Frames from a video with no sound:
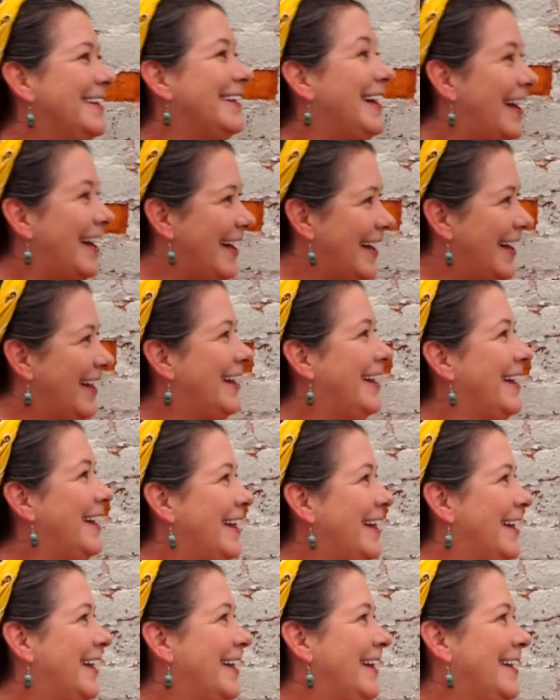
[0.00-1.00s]

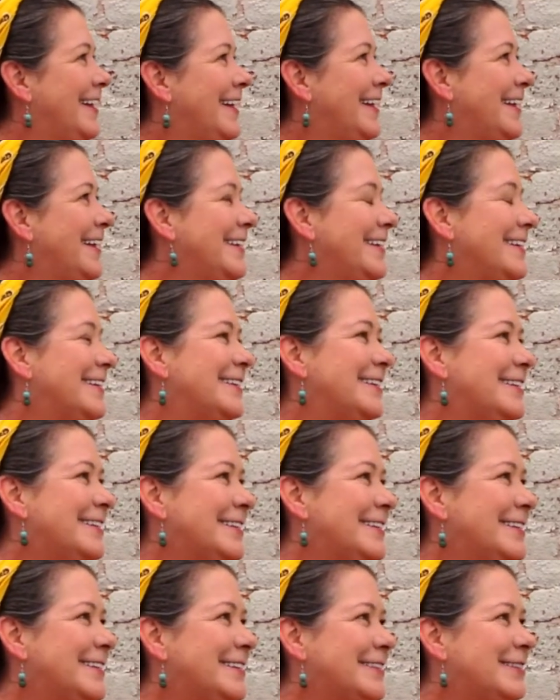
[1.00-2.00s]

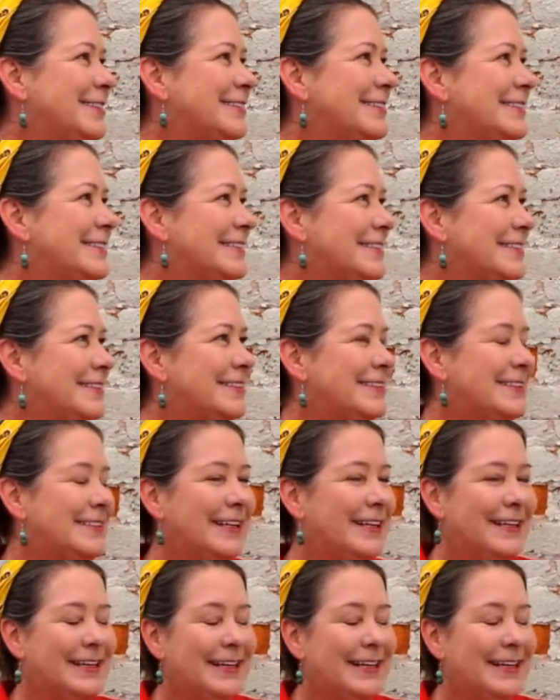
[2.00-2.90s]
[no speech]